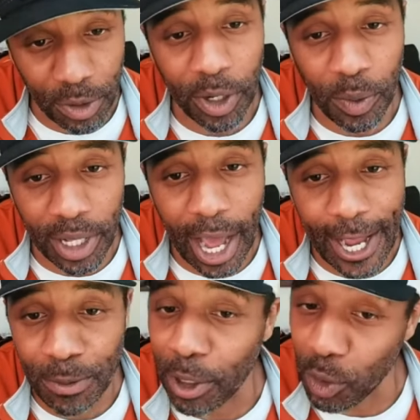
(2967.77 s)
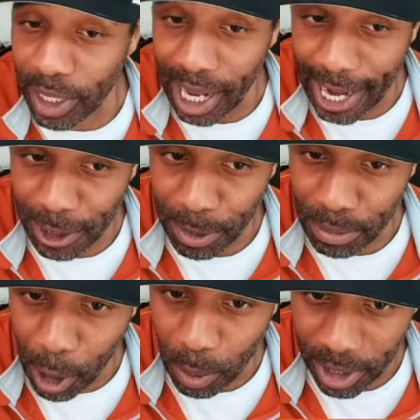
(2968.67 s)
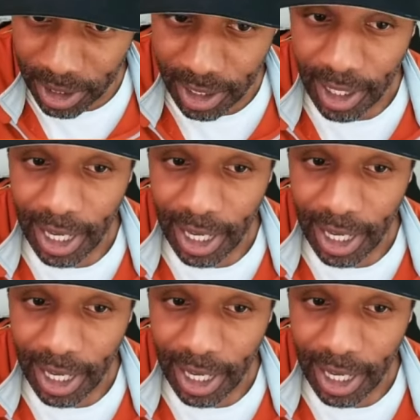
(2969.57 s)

You want to win the Heisman, you need Heisman moments,